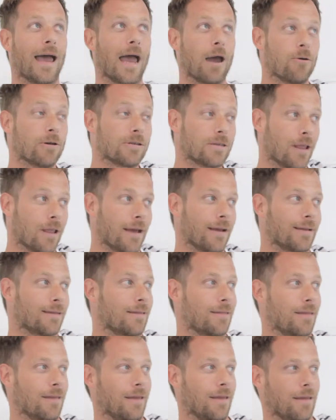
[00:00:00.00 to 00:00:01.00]
I always
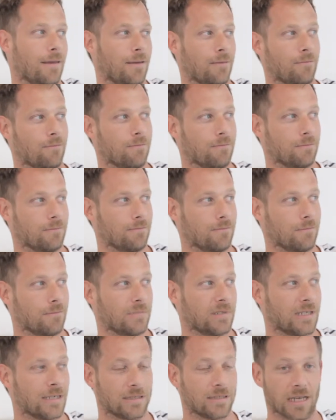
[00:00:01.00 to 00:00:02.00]
liked the
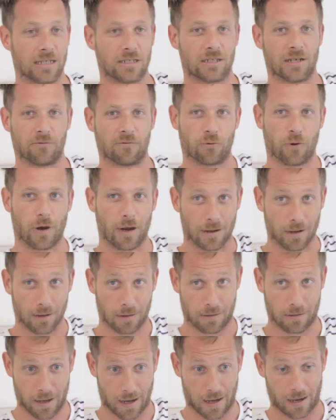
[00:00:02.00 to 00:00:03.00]
sensation of creating a
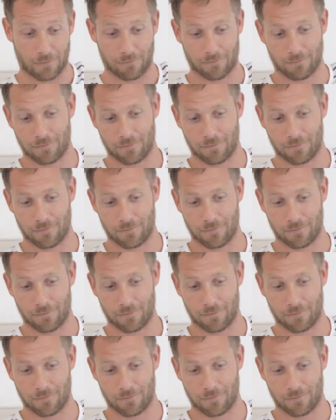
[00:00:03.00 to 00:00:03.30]
thing